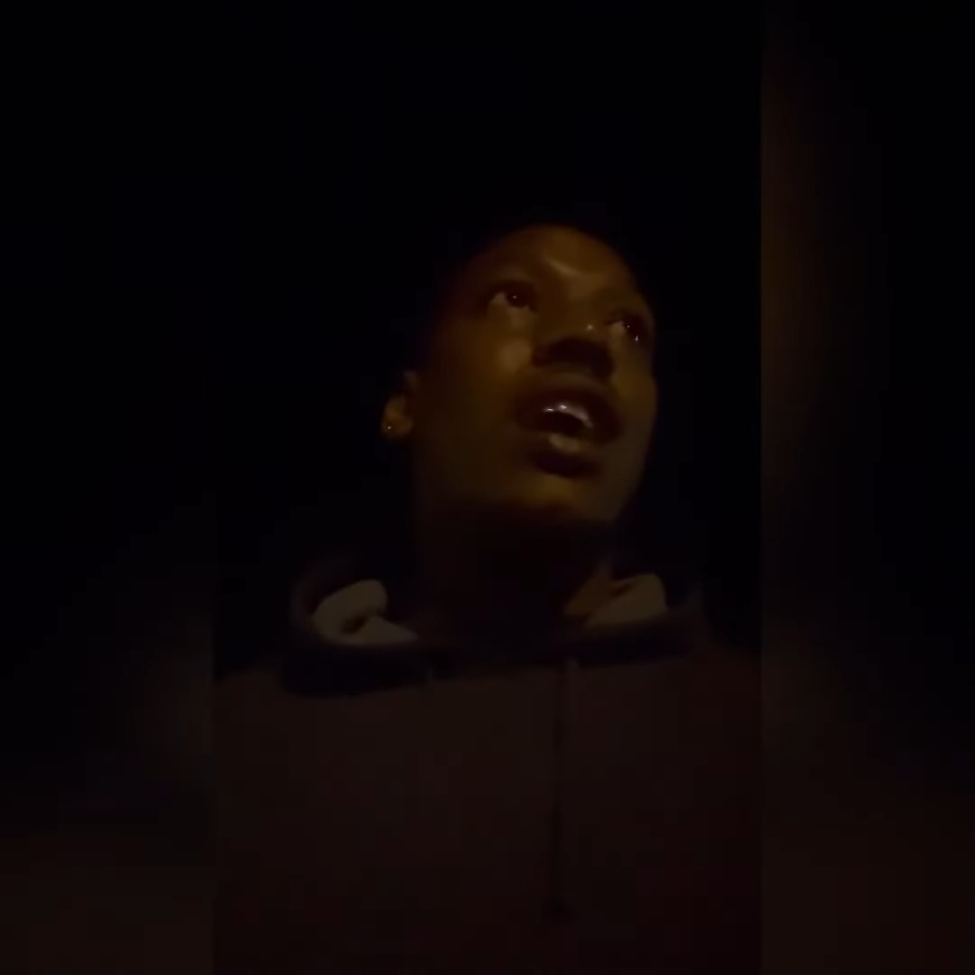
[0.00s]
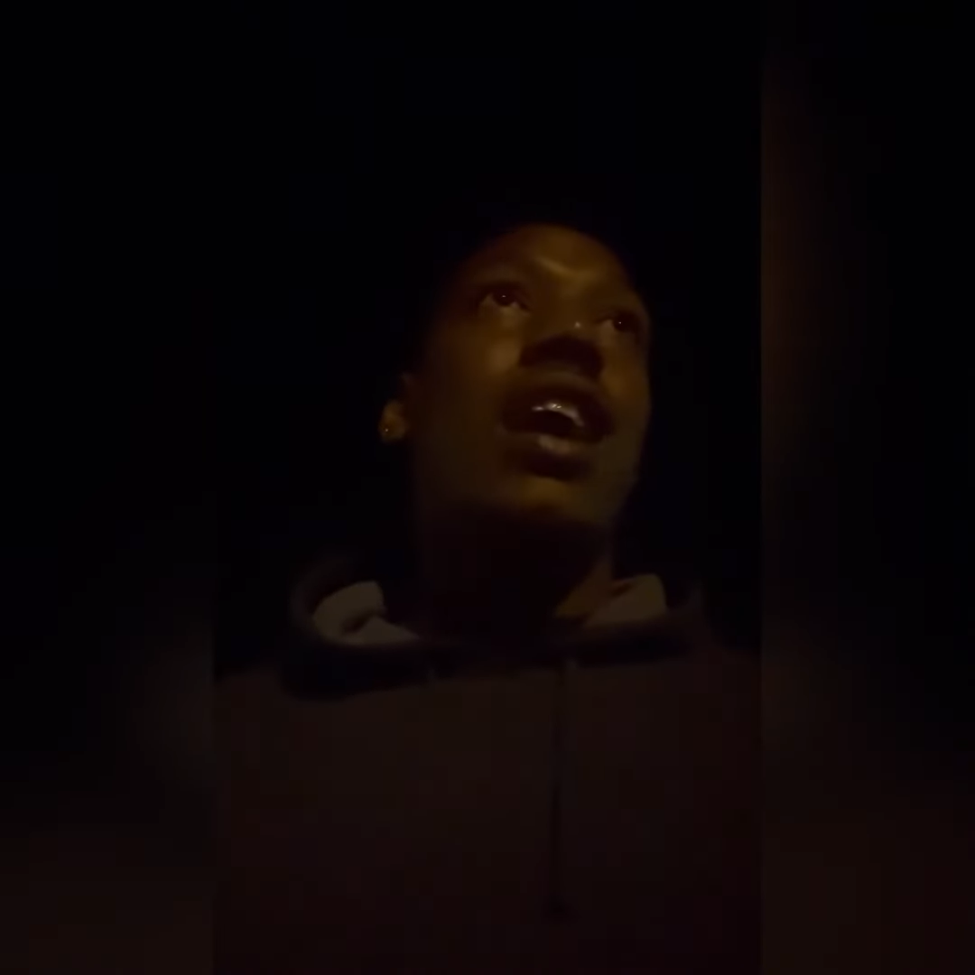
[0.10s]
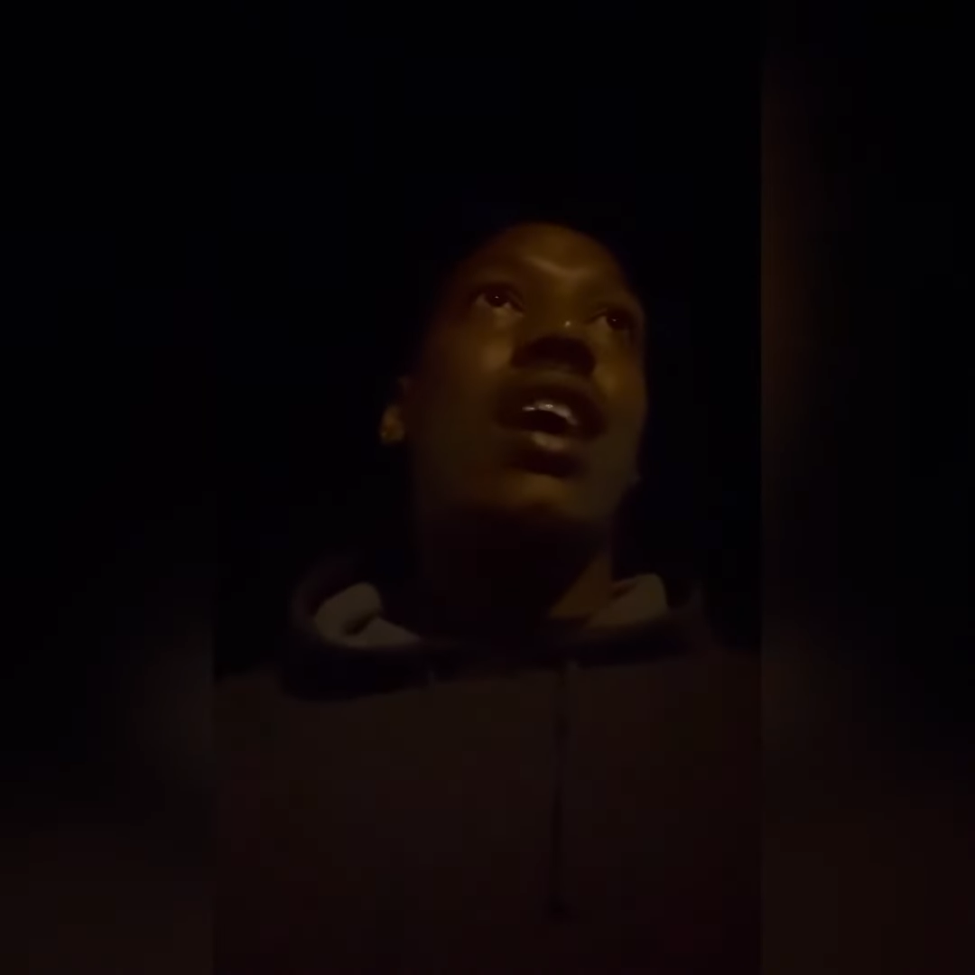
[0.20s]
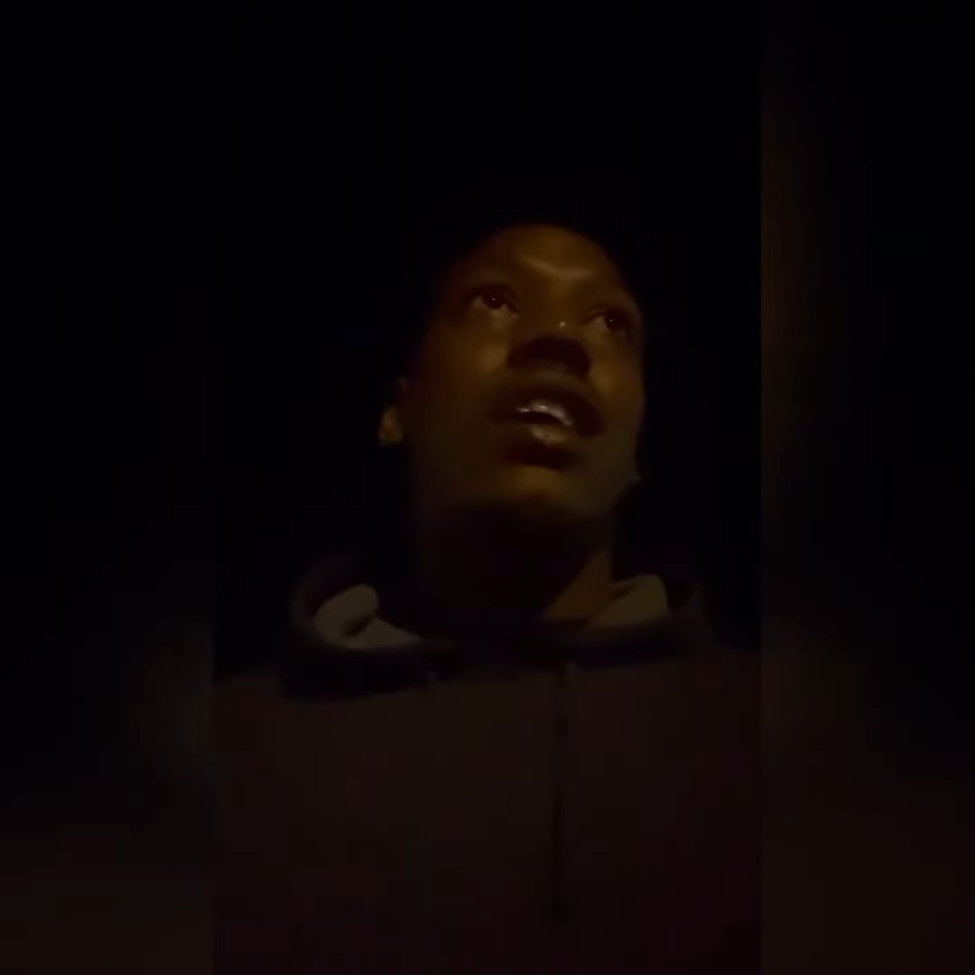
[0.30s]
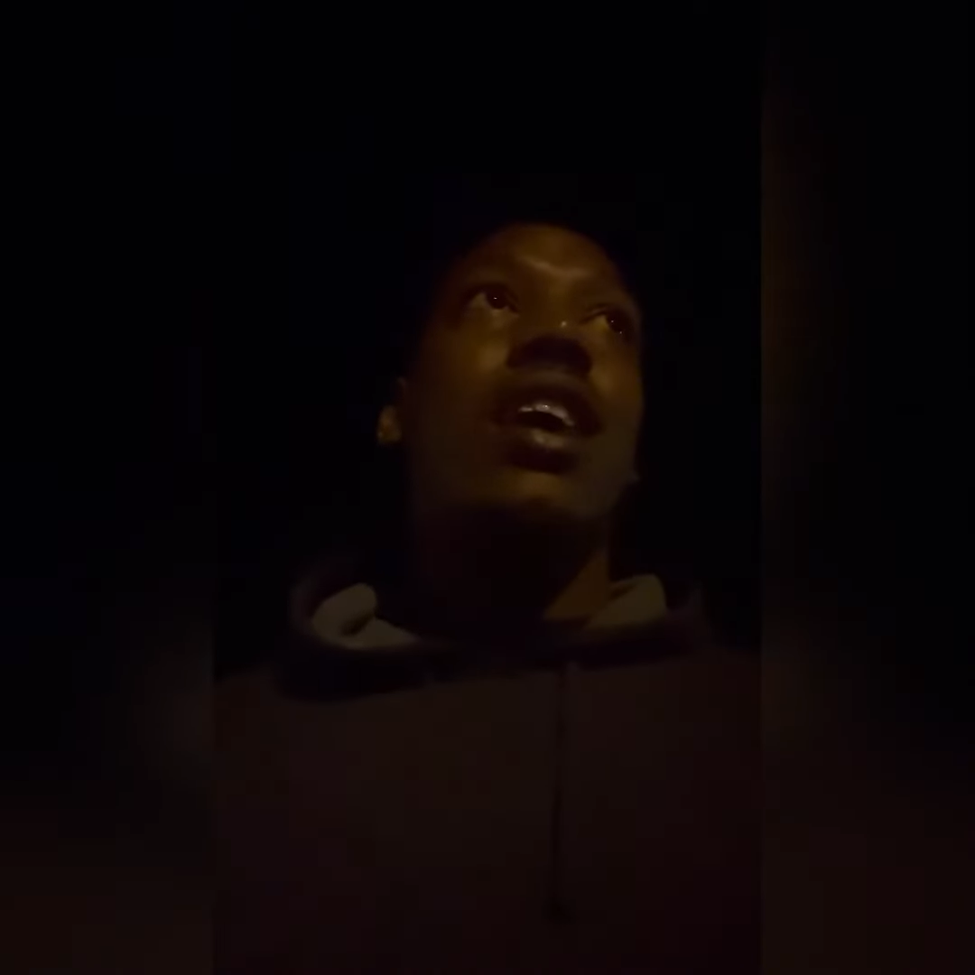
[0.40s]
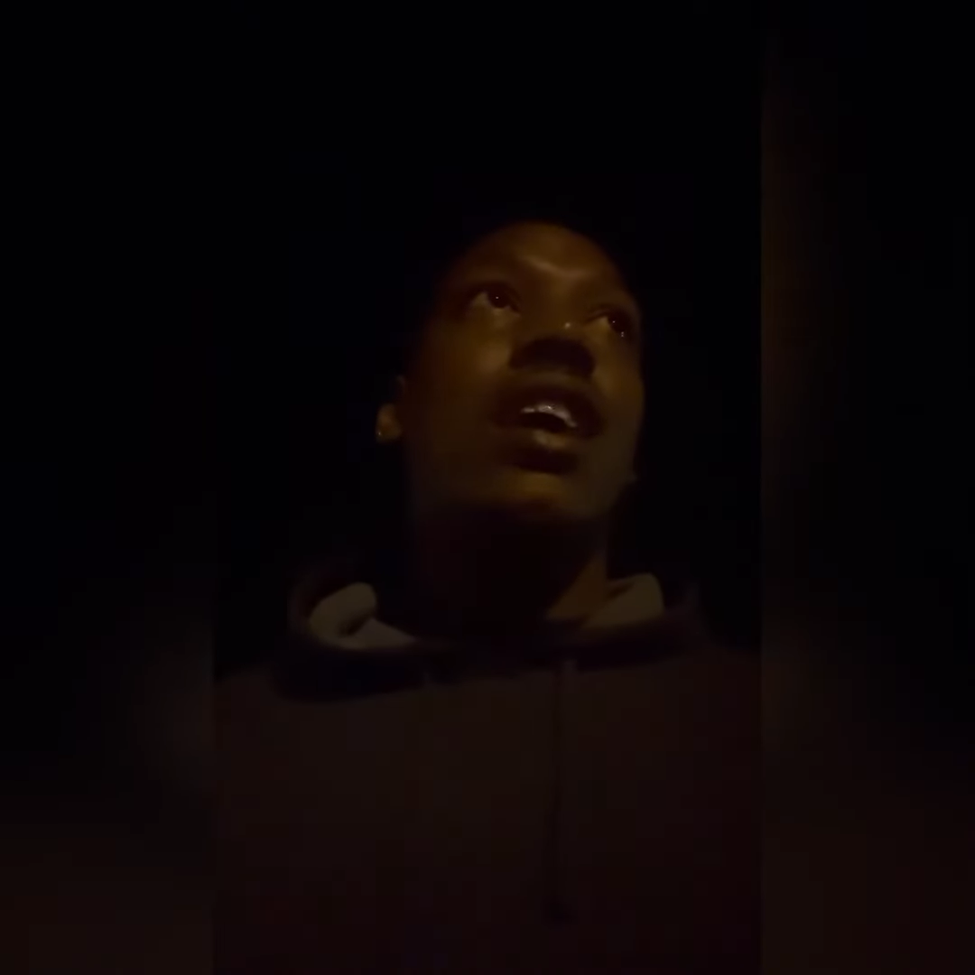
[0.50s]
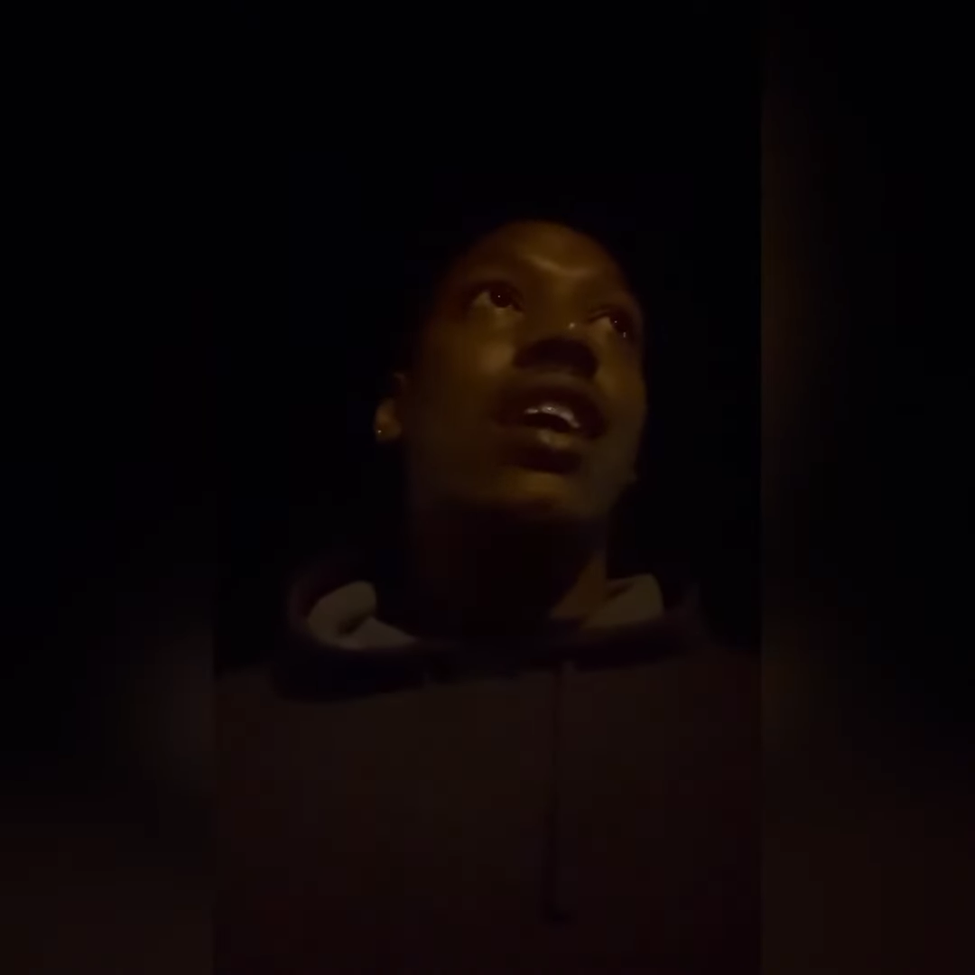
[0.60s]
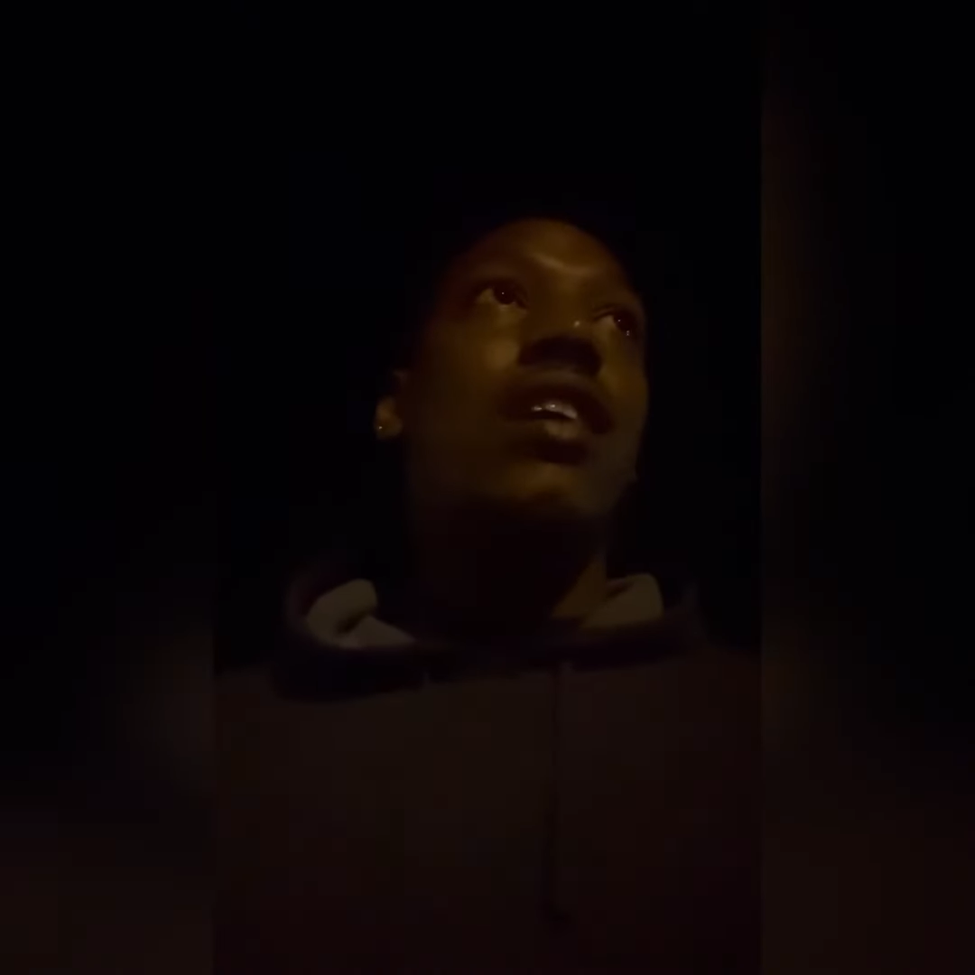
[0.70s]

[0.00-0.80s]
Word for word: Kanye,